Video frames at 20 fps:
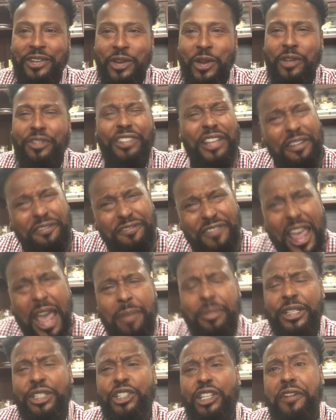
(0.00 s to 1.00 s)
You know what I'm saying?
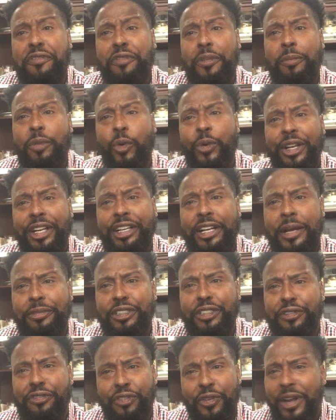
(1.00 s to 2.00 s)
Family's different, but when it
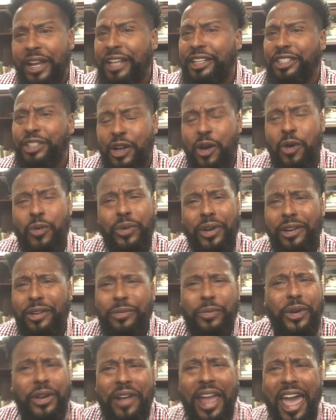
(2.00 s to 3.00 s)
comes to friends, you know,
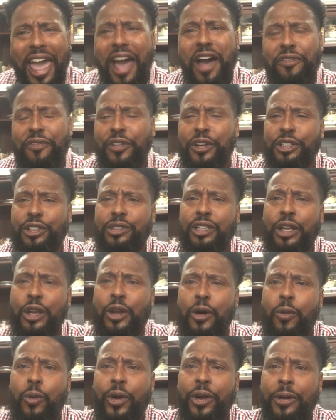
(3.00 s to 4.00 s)
we're we're alphas, you
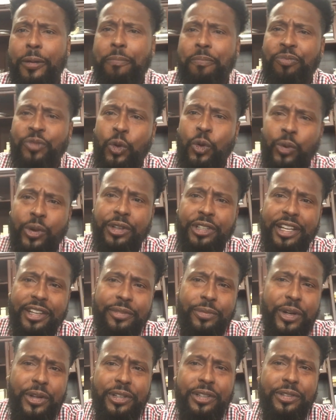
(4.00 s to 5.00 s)
know, we're we're
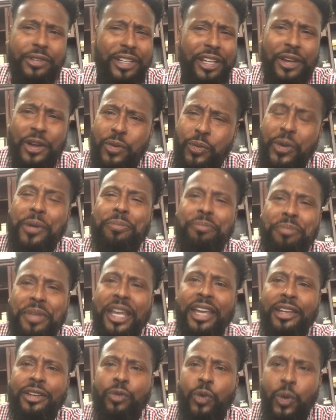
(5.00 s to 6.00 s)
the we're the, you know, we're
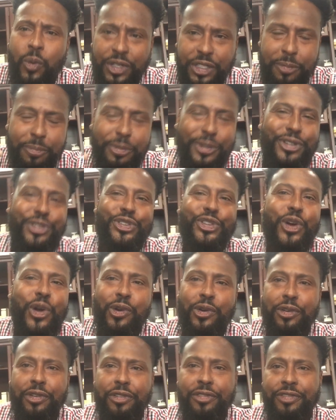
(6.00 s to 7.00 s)
men. We want to
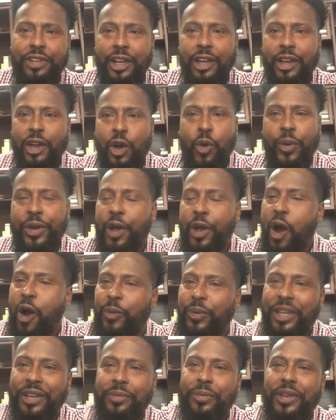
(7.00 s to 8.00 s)
preserve who we are.
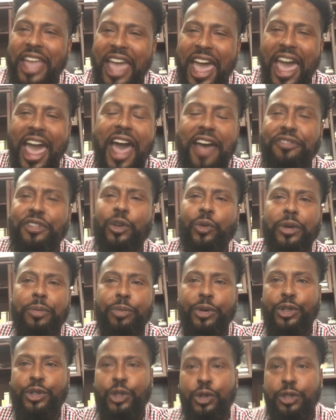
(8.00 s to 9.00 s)
We have to
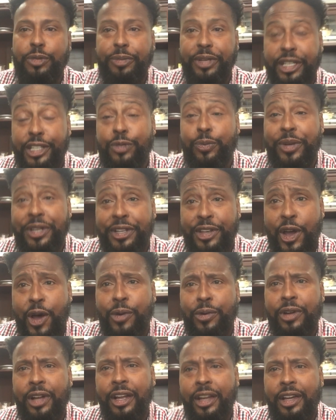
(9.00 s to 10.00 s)
reproduce because we
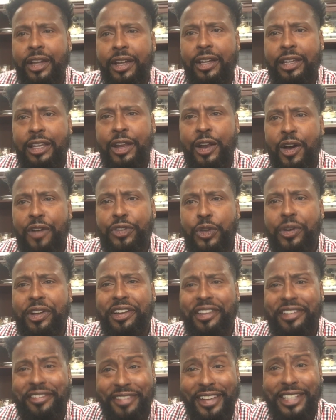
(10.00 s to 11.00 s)
know you know, if you
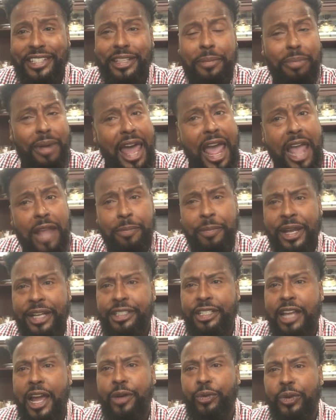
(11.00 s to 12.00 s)
could convince the black man
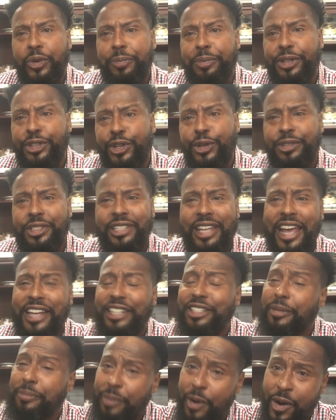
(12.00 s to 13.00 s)
to not reproduce,
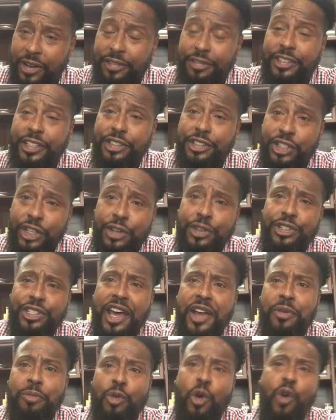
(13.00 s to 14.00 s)
that's a part of the
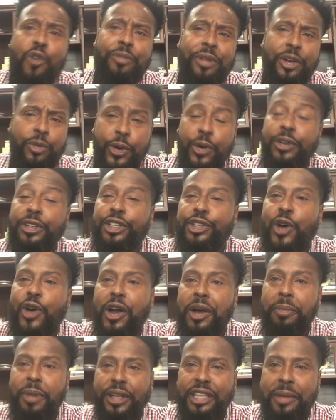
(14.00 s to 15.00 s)
genocidal movement. And we want to
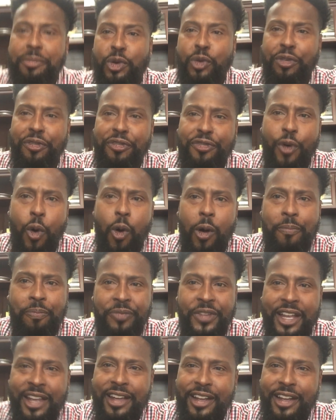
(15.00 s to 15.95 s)
talk about that moving forward.